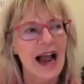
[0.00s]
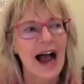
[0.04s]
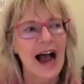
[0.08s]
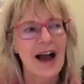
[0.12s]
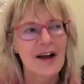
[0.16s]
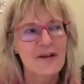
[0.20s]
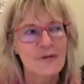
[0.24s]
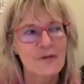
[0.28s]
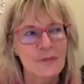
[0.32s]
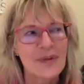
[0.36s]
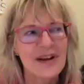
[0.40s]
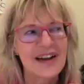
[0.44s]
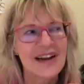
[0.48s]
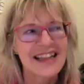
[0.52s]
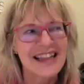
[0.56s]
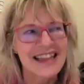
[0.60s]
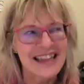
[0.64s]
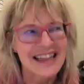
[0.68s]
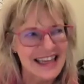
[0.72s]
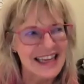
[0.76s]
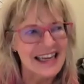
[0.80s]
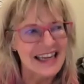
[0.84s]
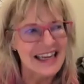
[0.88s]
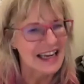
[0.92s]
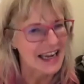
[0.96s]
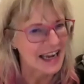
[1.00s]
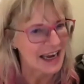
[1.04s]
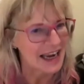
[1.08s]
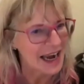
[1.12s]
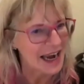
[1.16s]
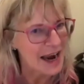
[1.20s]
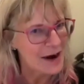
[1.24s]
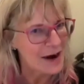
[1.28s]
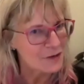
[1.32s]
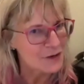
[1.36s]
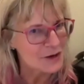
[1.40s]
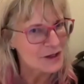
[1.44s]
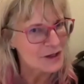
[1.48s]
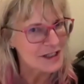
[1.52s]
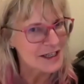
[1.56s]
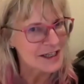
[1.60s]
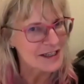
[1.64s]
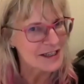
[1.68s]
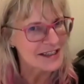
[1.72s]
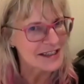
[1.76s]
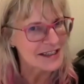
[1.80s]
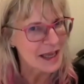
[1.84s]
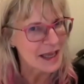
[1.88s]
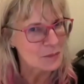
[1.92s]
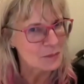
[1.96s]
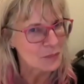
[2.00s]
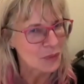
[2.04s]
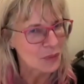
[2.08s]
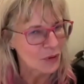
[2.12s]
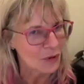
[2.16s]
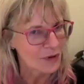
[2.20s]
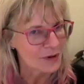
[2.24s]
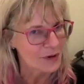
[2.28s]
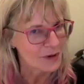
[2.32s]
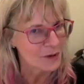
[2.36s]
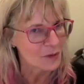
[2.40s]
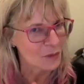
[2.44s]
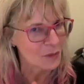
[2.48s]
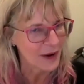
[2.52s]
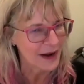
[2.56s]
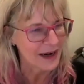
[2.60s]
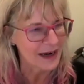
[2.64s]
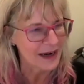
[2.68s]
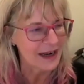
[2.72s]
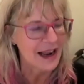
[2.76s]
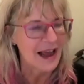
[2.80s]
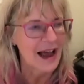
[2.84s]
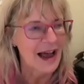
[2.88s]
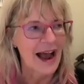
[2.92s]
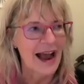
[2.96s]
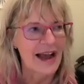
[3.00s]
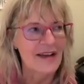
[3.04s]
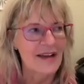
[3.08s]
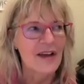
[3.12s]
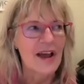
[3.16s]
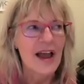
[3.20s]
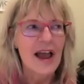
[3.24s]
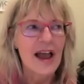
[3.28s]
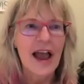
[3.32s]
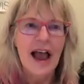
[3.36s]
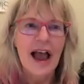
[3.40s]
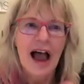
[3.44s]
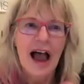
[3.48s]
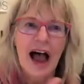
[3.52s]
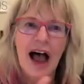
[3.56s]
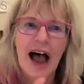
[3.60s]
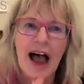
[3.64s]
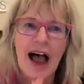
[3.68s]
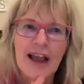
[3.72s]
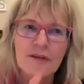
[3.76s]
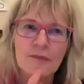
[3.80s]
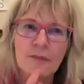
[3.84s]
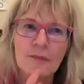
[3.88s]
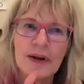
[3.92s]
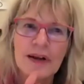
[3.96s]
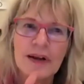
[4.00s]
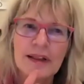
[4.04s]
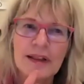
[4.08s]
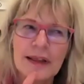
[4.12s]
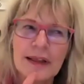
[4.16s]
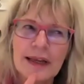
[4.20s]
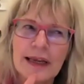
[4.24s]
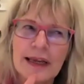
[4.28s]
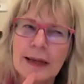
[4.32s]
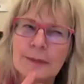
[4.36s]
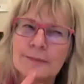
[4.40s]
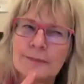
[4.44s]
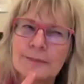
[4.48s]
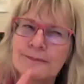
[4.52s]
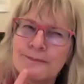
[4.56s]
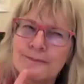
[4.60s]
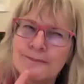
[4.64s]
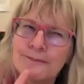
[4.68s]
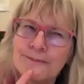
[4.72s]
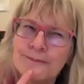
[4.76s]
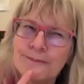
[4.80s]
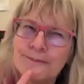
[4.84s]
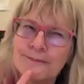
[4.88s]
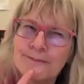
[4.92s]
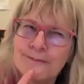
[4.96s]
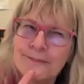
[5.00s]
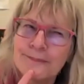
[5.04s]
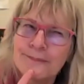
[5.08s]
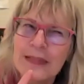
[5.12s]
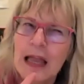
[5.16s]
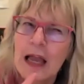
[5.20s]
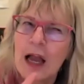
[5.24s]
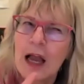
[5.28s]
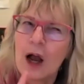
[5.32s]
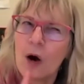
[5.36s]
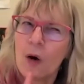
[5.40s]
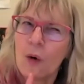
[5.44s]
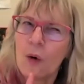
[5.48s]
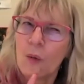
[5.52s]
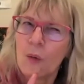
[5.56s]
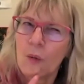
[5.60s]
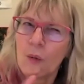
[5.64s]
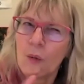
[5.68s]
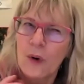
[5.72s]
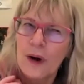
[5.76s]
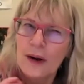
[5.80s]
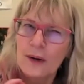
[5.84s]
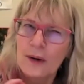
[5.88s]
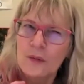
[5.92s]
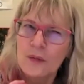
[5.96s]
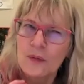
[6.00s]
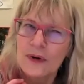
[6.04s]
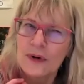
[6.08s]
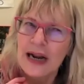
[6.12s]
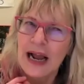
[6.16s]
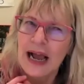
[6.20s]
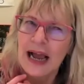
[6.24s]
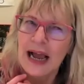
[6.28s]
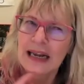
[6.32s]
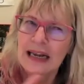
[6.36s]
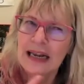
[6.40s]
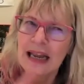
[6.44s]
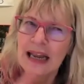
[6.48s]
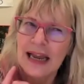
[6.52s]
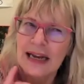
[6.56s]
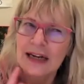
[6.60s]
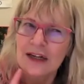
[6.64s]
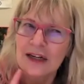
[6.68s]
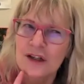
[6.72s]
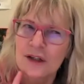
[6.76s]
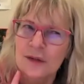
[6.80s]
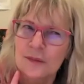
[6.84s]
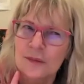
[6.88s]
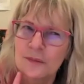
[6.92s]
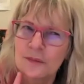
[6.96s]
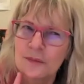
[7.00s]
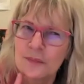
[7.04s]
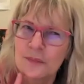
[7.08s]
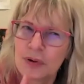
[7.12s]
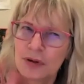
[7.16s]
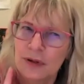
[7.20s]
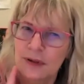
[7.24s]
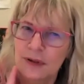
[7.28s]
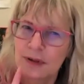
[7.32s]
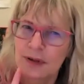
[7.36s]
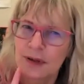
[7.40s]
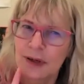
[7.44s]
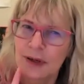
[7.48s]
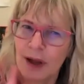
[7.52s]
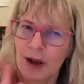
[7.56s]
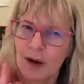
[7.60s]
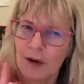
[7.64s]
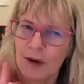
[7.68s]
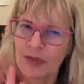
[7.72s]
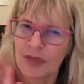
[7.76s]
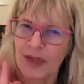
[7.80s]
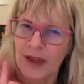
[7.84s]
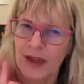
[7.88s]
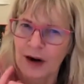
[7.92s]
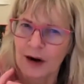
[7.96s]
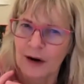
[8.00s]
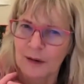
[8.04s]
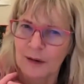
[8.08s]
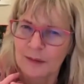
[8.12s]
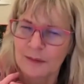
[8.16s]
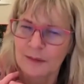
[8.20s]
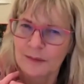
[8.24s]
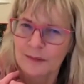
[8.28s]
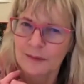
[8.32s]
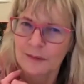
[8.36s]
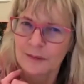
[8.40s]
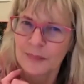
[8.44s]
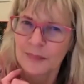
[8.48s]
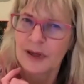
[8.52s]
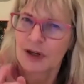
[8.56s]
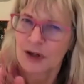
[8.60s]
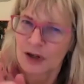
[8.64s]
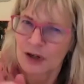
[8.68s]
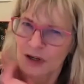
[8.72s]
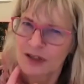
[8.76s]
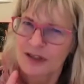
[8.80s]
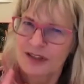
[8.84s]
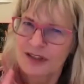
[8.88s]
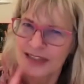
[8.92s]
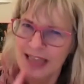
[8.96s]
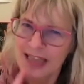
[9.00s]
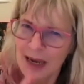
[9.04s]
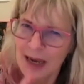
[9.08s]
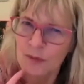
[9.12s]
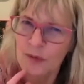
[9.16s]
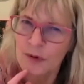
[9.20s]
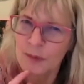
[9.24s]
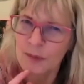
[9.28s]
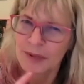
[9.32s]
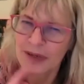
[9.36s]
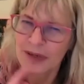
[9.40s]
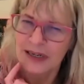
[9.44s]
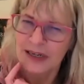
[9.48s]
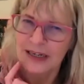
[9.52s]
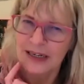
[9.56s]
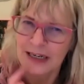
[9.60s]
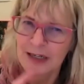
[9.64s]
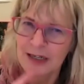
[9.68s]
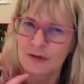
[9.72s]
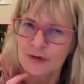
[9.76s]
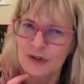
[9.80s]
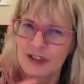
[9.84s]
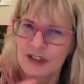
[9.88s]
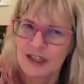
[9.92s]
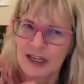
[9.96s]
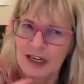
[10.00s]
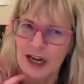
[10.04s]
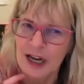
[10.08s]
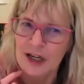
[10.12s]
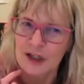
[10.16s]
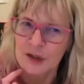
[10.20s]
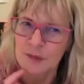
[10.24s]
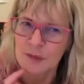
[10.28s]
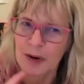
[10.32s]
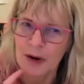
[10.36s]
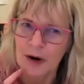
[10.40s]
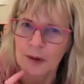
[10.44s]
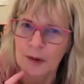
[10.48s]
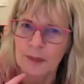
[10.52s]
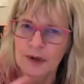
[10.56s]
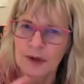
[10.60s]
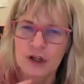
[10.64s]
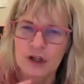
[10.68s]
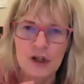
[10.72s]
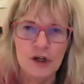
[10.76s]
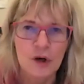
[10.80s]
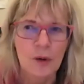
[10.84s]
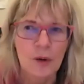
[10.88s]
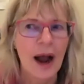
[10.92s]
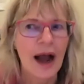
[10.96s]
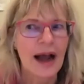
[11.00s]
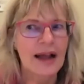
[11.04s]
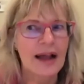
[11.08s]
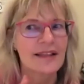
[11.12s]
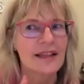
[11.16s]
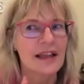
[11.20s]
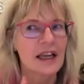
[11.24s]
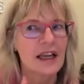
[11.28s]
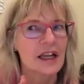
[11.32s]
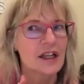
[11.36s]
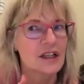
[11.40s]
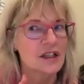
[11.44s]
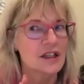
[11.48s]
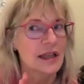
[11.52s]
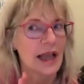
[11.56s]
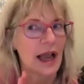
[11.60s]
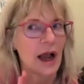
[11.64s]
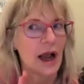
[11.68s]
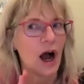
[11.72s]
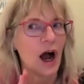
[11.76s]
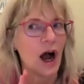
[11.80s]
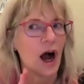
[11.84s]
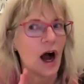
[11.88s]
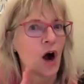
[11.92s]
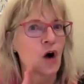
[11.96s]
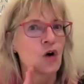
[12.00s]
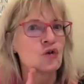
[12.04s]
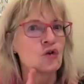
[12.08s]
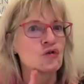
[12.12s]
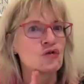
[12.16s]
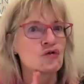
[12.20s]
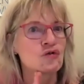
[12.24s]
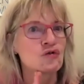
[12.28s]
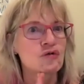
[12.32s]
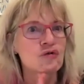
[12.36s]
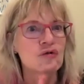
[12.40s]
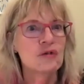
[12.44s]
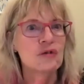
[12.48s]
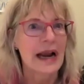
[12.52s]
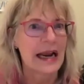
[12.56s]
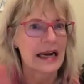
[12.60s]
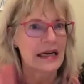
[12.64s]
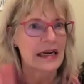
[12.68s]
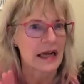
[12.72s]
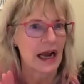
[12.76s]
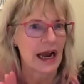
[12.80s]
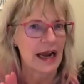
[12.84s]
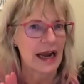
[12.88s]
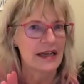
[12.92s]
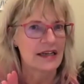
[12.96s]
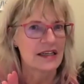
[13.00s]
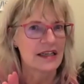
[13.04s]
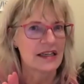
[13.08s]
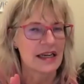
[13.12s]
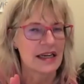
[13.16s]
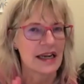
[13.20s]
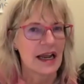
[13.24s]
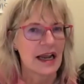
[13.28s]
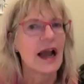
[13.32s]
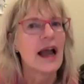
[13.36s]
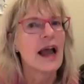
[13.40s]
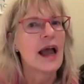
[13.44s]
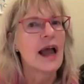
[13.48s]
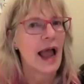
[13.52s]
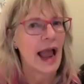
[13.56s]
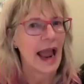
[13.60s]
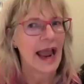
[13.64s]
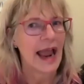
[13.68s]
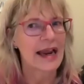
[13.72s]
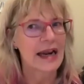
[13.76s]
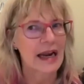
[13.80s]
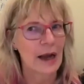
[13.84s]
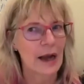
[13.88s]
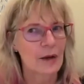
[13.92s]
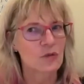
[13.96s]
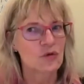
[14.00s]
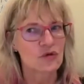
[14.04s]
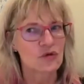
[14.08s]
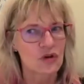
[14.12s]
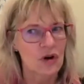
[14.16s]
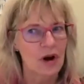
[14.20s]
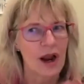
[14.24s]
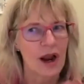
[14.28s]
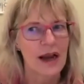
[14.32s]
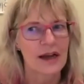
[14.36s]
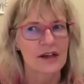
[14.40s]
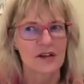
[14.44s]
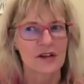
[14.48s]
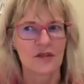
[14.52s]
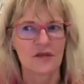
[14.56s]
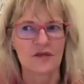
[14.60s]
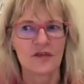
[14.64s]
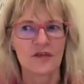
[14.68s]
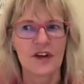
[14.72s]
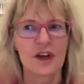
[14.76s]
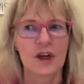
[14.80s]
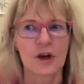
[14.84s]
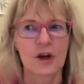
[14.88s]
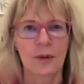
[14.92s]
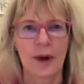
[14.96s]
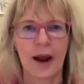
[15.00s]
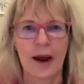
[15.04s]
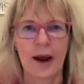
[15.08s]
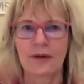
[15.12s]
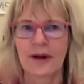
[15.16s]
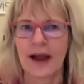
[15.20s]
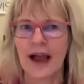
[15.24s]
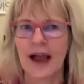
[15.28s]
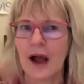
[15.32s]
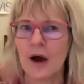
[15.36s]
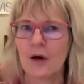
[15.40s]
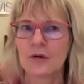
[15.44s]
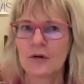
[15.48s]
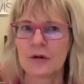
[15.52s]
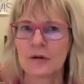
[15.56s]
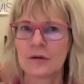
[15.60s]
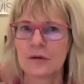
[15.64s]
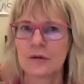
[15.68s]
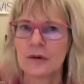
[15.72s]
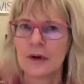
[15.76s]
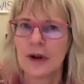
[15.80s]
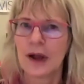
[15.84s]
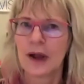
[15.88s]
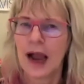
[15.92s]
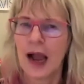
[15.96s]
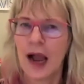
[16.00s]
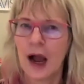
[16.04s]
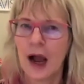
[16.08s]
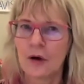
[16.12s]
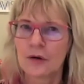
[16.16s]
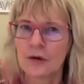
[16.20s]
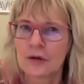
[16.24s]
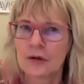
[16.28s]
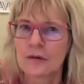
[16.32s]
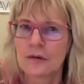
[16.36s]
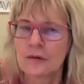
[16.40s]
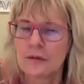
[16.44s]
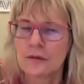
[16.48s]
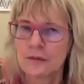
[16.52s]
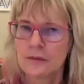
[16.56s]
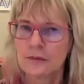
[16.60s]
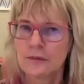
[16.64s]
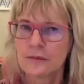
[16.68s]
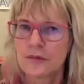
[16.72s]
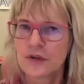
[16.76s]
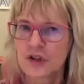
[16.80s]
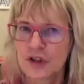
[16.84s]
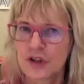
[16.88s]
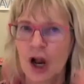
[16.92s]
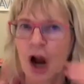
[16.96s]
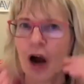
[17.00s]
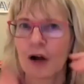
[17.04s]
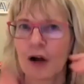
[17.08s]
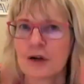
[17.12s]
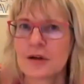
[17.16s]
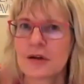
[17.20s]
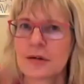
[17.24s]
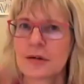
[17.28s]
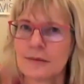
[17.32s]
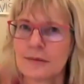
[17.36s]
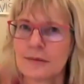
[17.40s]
I've been thinking, ever since that portal went live, I've been thinking, what would I like to put there? Because that would be an interesting experiment to do. I think it's a great idea, and I'm trying to figure out how to start.